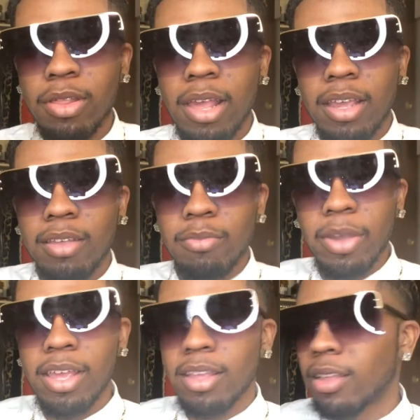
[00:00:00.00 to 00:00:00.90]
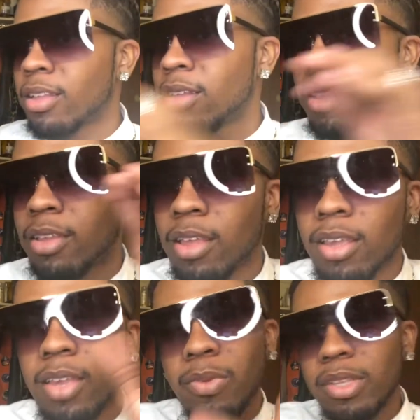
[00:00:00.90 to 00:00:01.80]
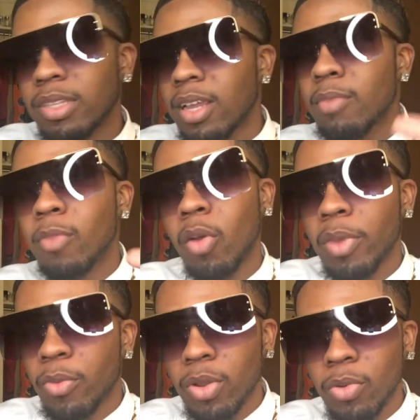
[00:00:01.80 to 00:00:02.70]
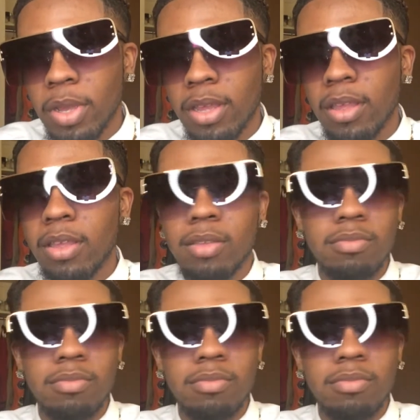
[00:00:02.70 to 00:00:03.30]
second. Wait. Can we just take a moment real quick?